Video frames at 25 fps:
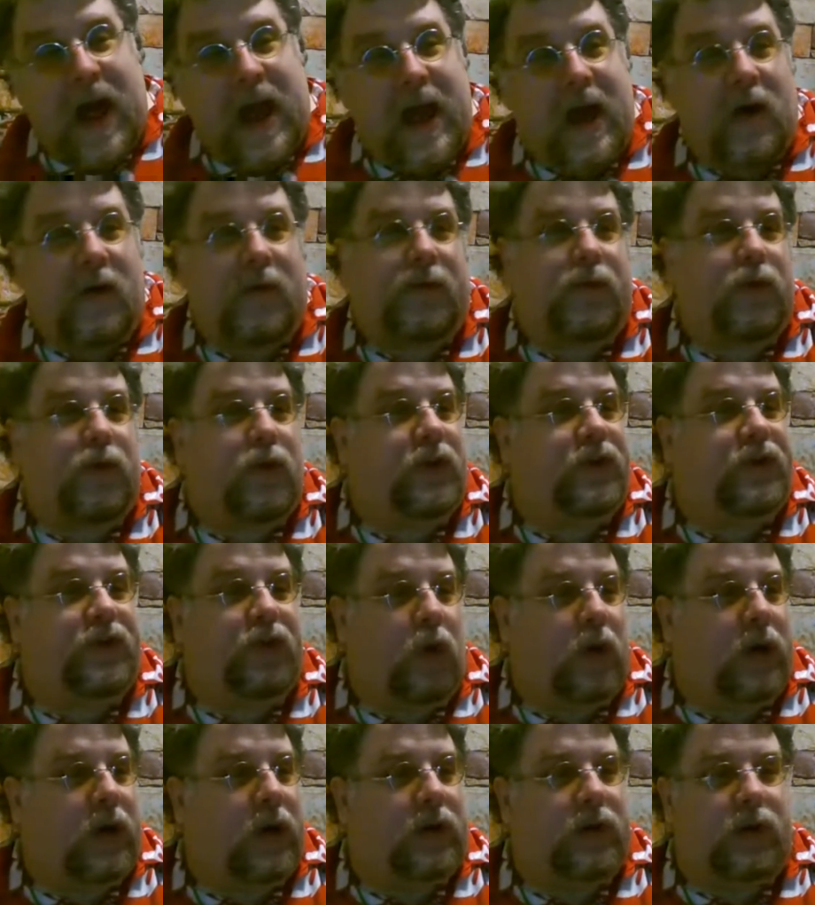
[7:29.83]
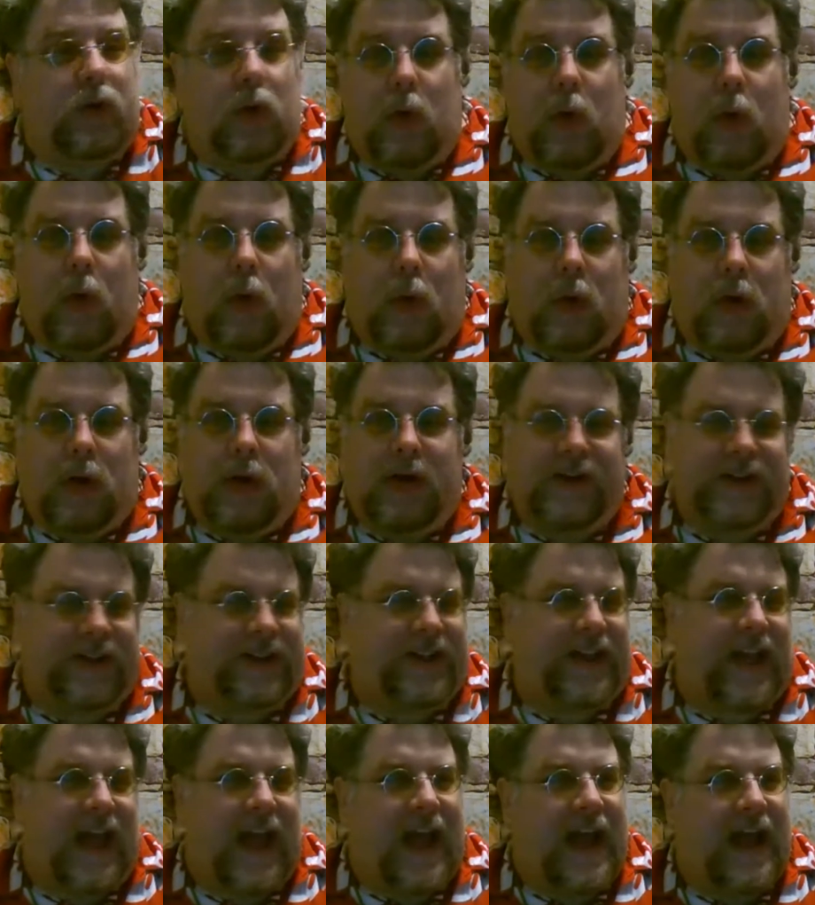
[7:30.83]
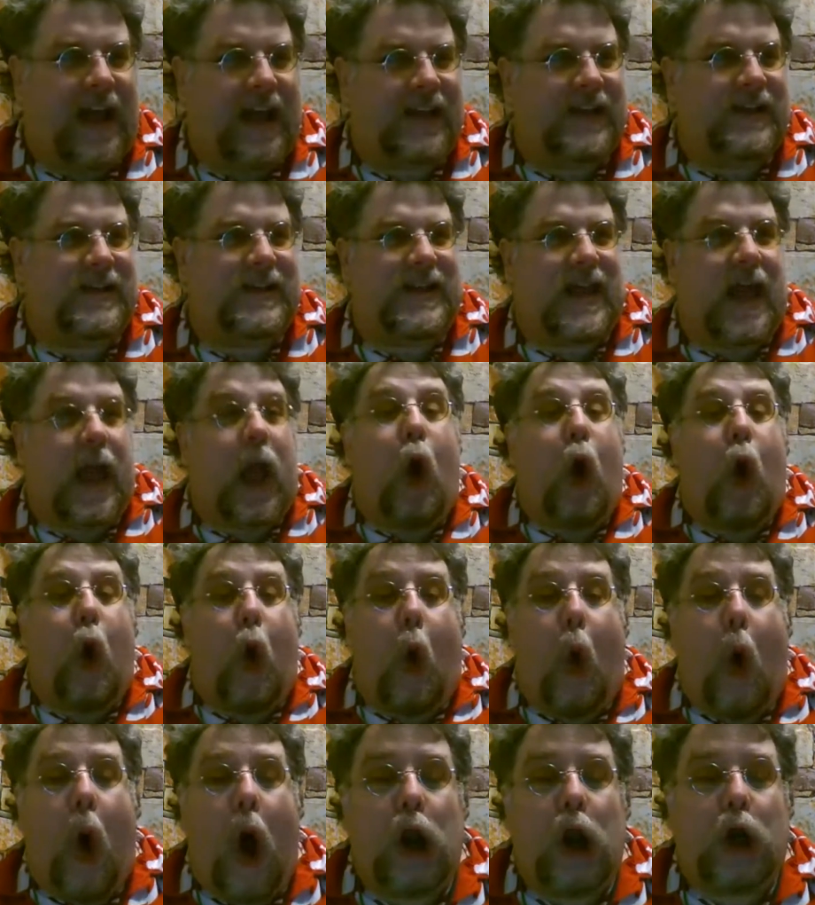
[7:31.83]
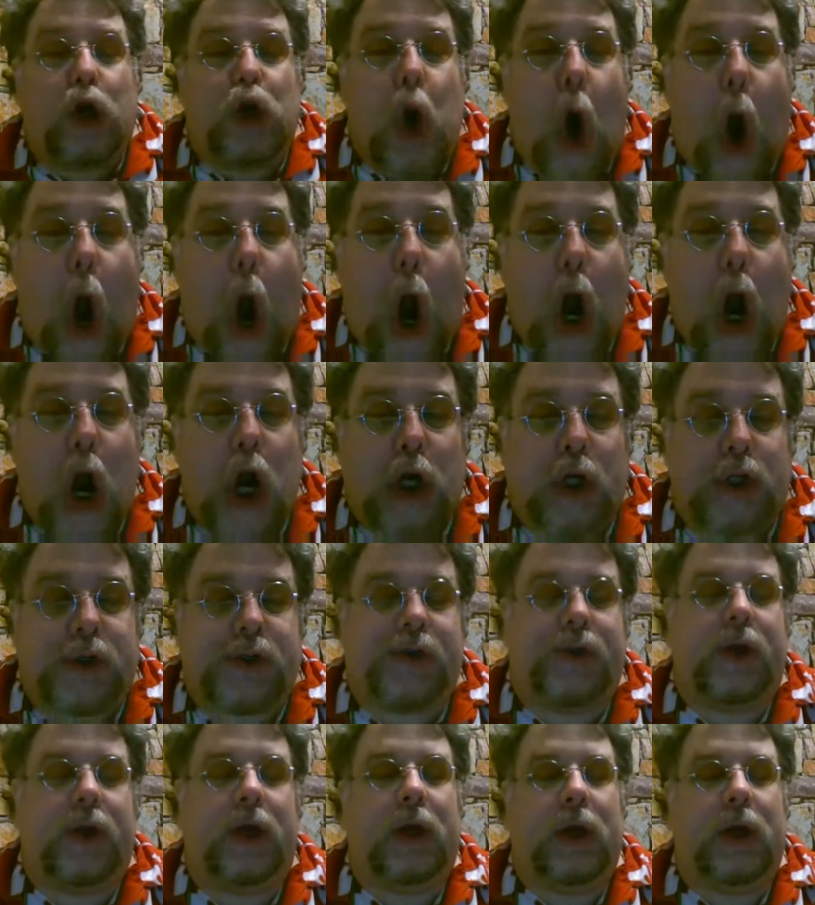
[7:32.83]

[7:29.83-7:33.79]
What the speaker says: out for assorted horrors as they horrors.